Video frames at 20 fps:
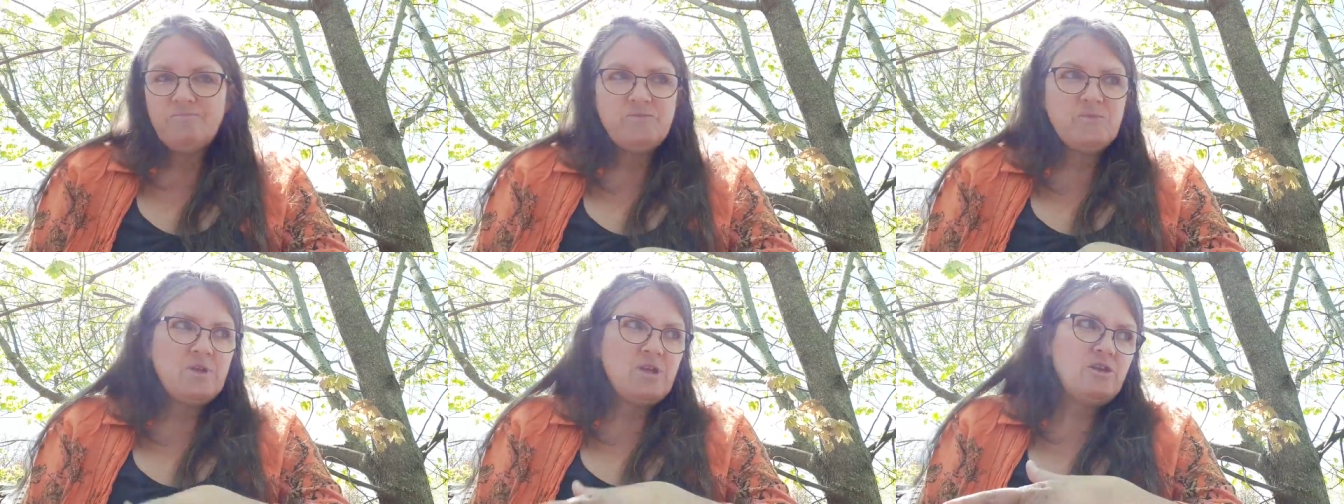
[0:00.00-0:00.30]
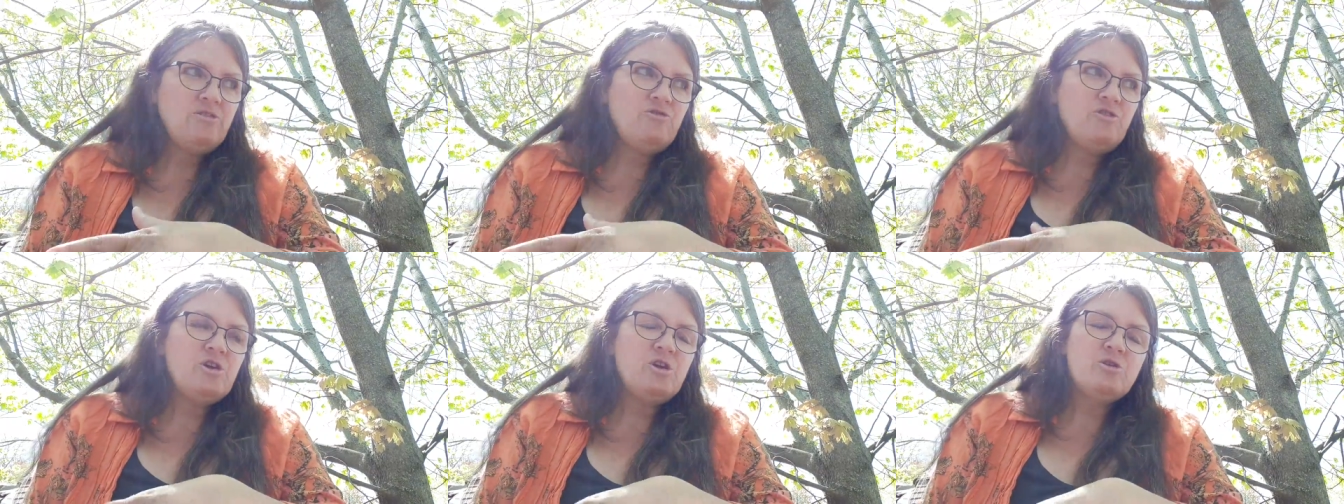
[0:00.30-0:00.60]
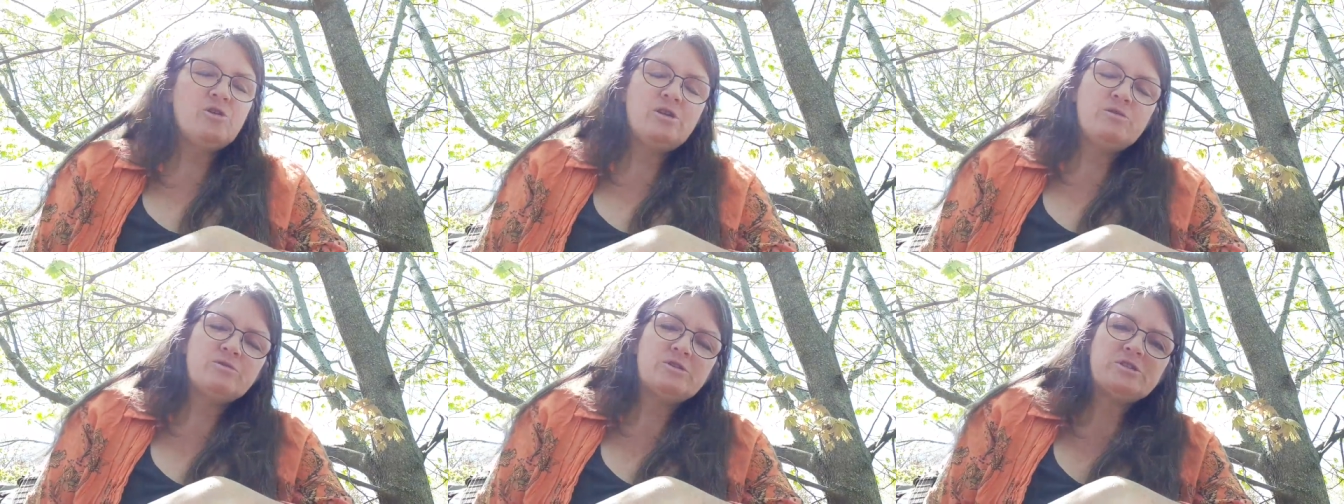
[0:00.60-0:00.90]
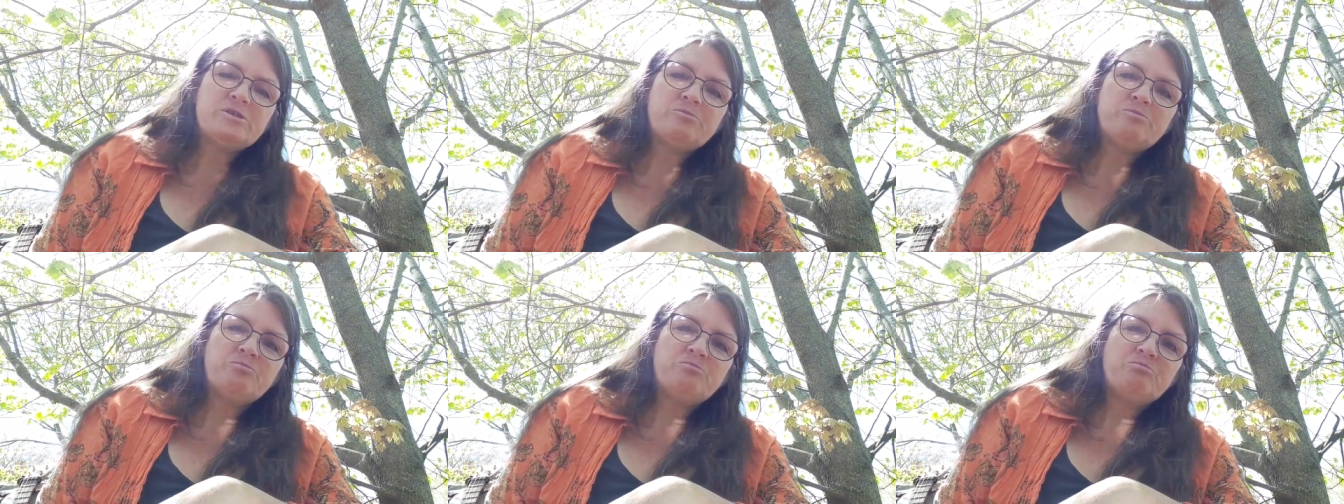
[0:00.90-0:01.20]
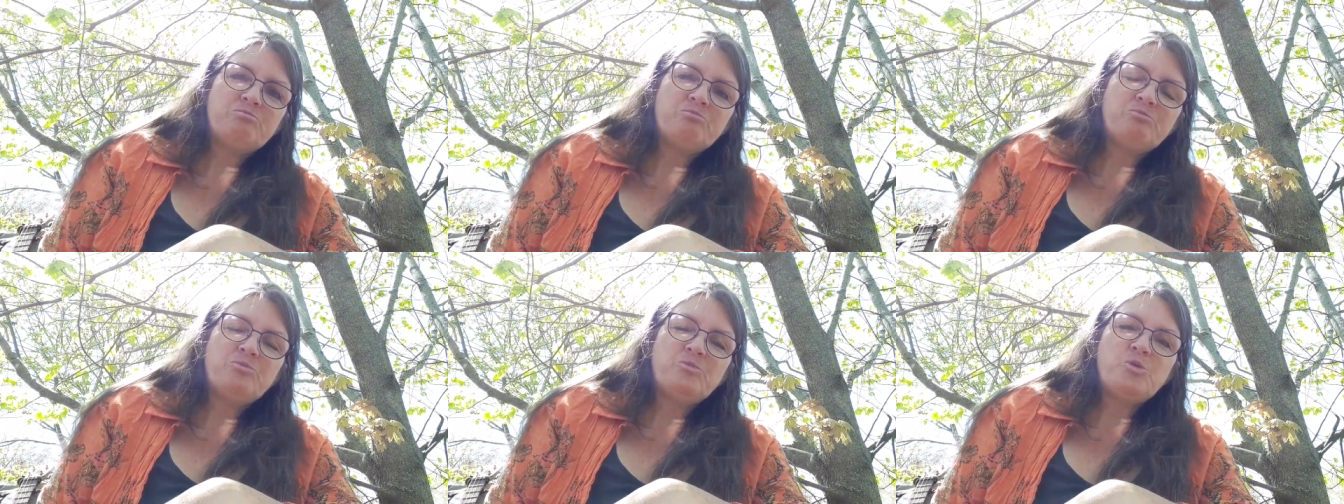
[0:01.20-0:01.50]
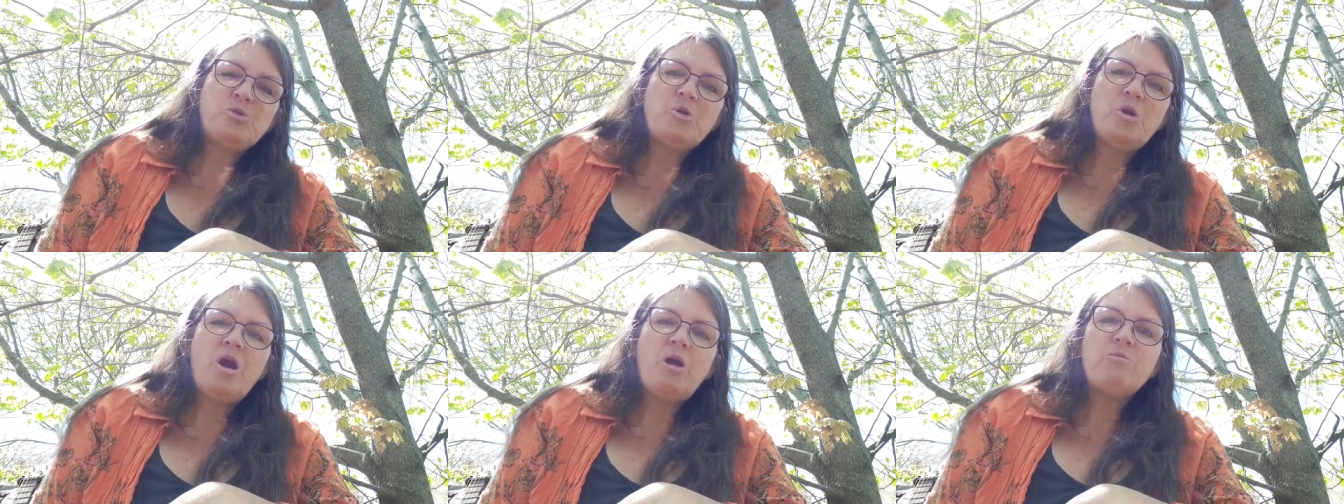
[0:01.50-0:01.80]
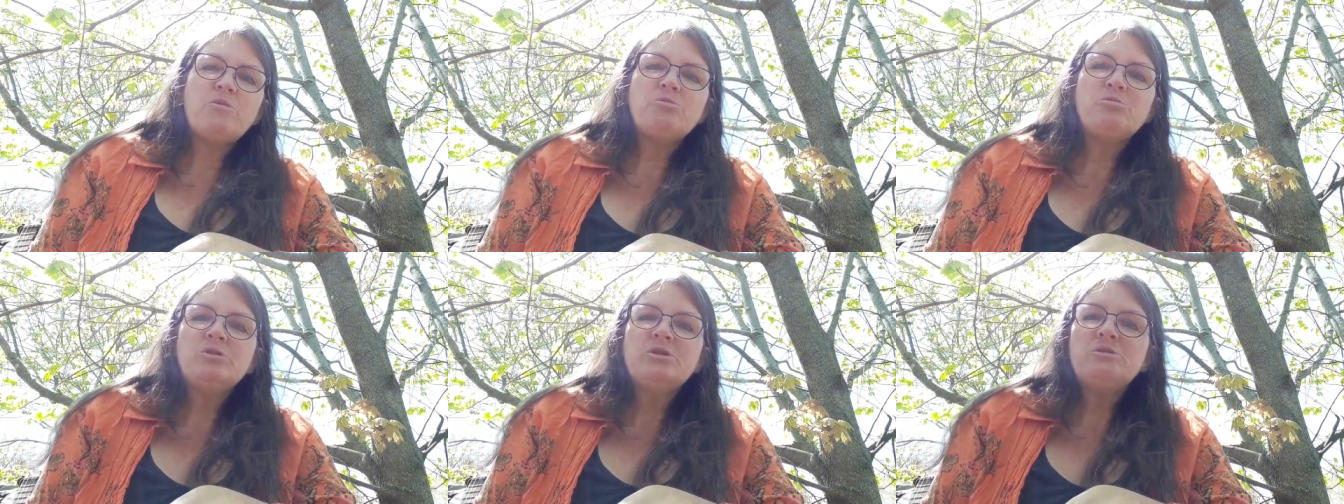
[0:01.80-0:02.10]
He figured it was
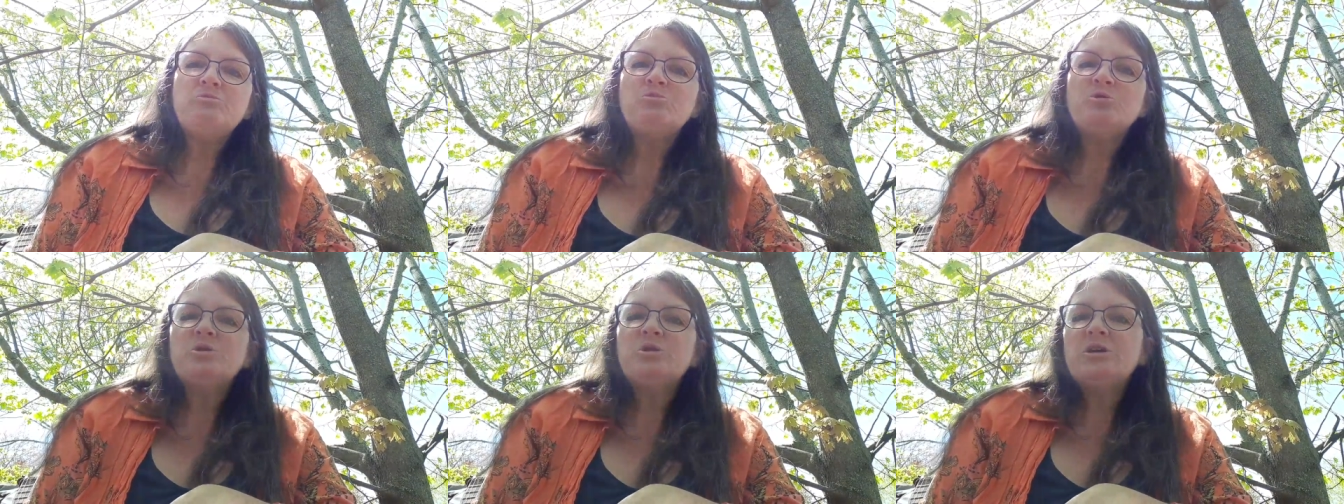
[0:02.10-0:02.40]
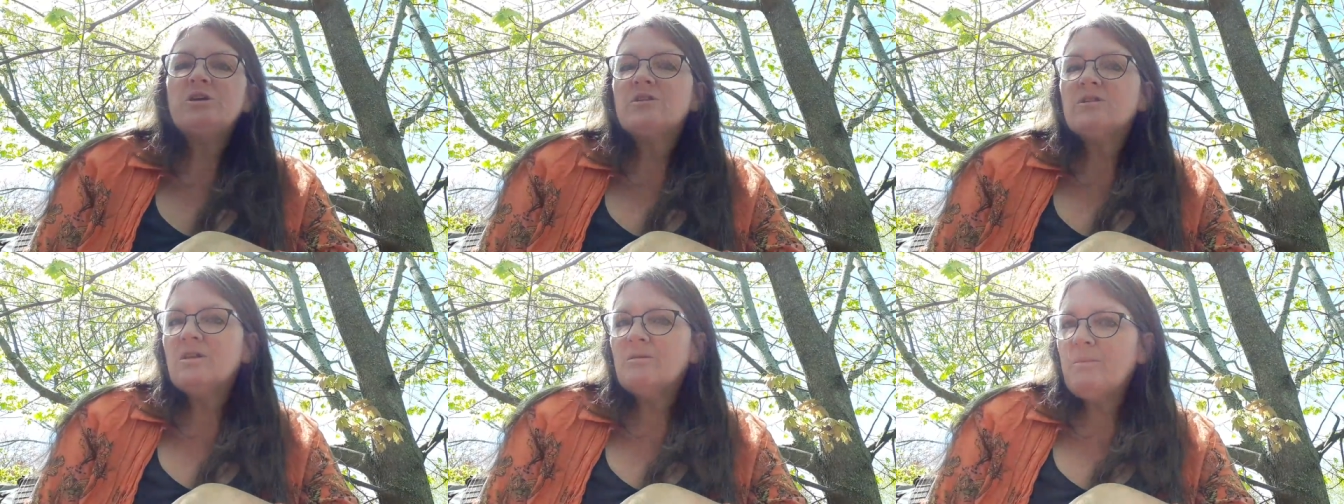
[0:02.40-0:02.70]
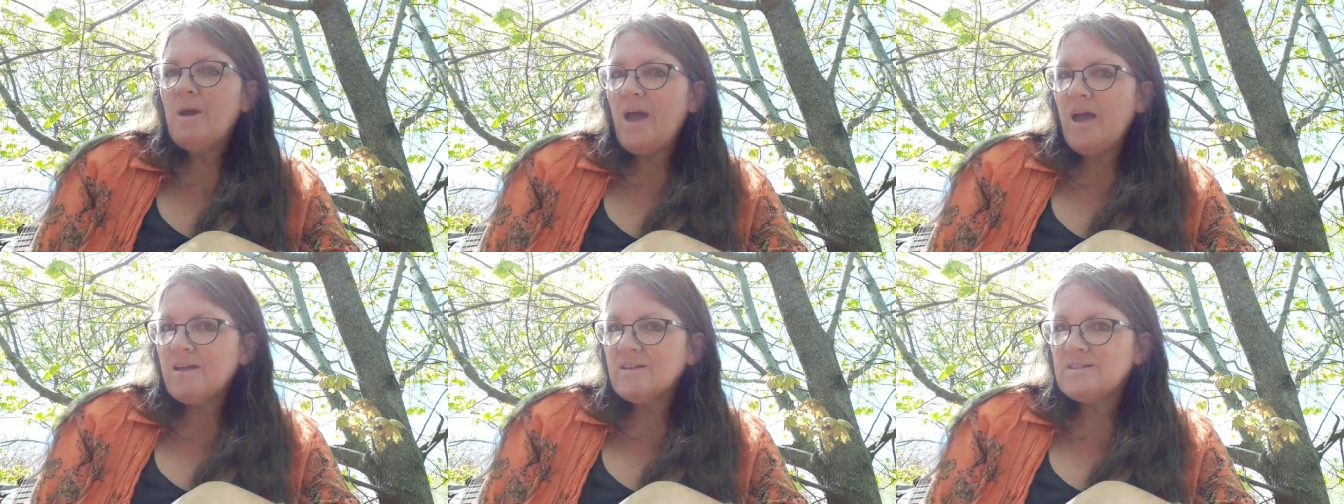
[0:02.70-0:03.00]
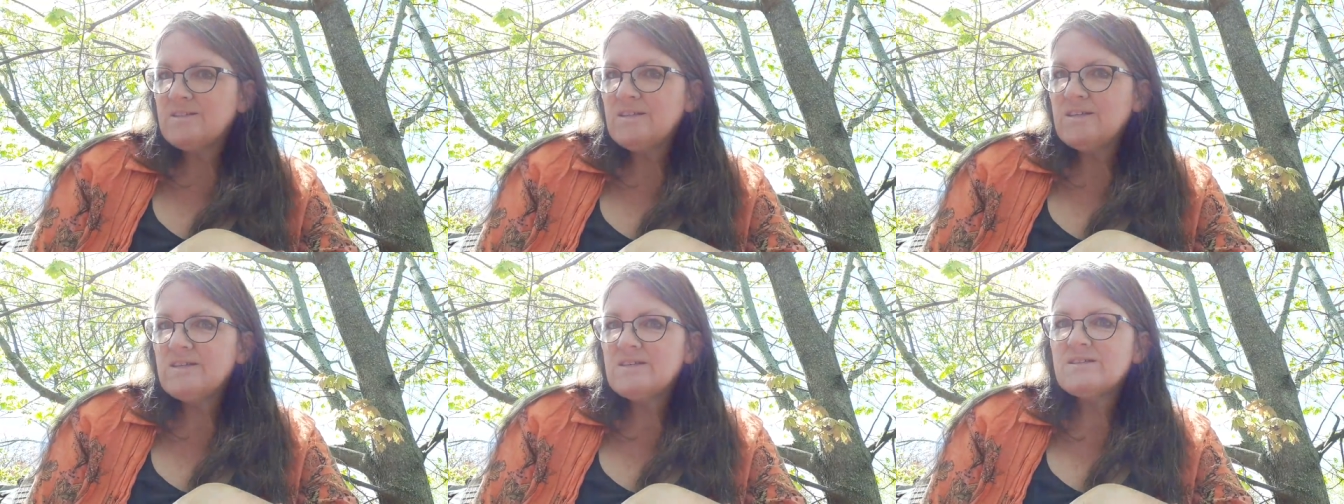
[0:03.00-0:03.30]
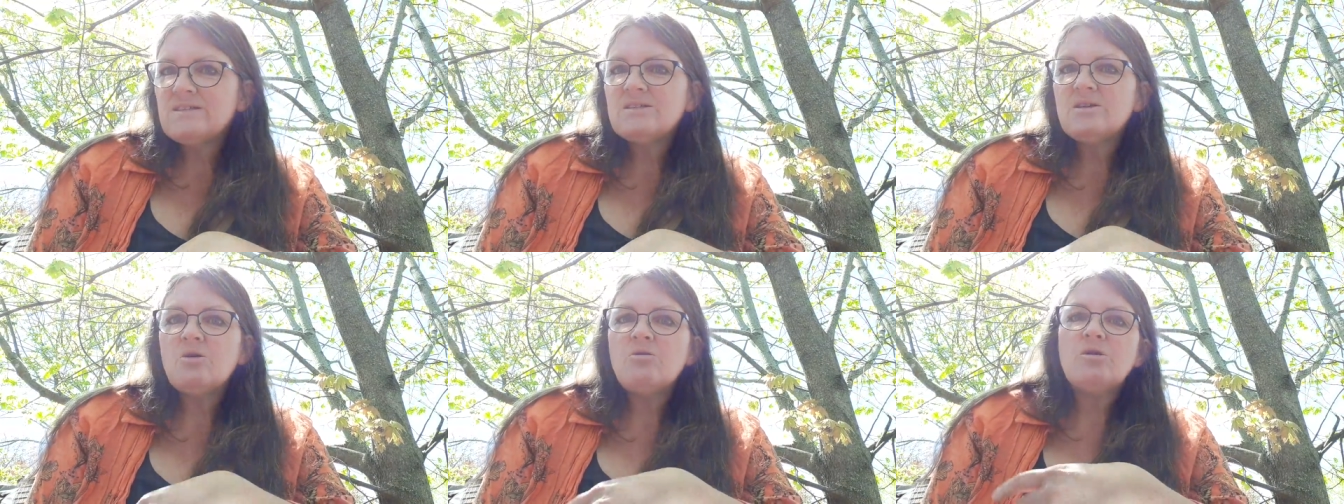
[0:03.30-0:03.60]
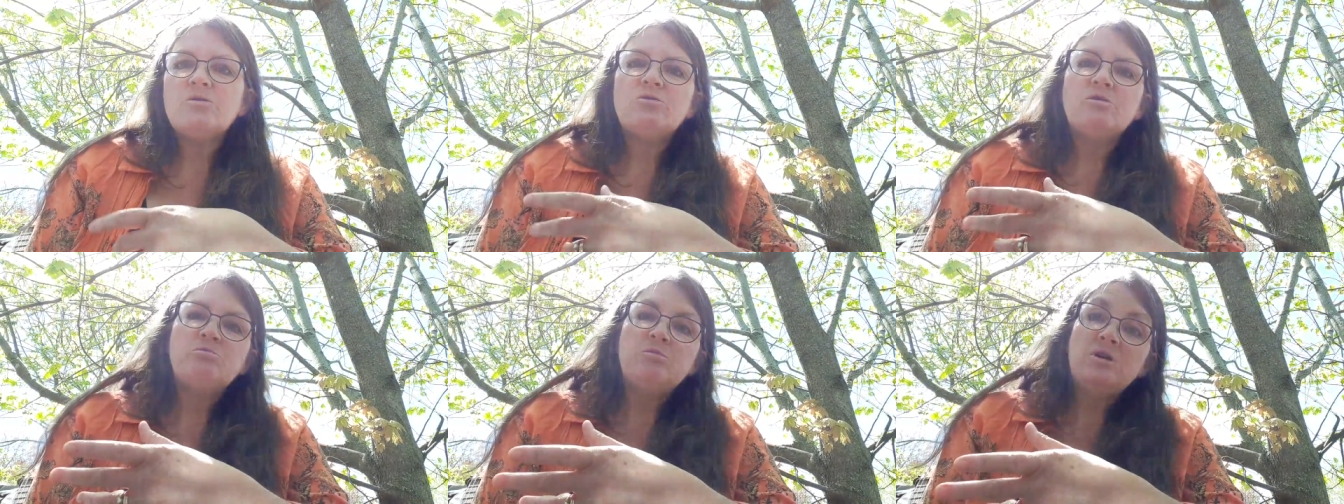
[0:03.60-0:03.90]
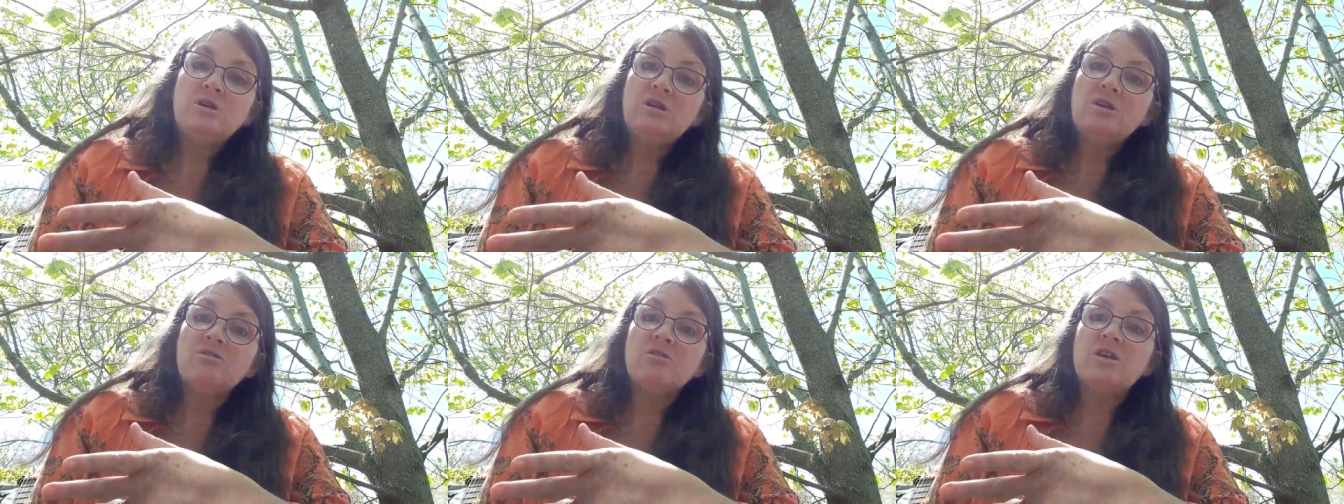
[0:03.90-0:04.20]
probably pretty climactic, so it would be
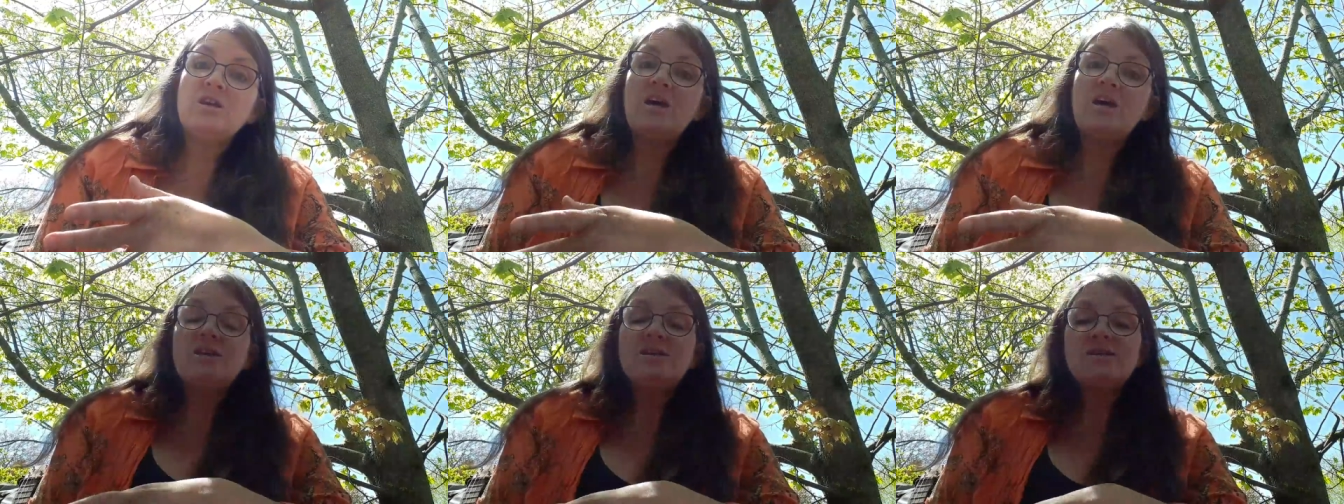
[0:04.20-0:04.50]
near the end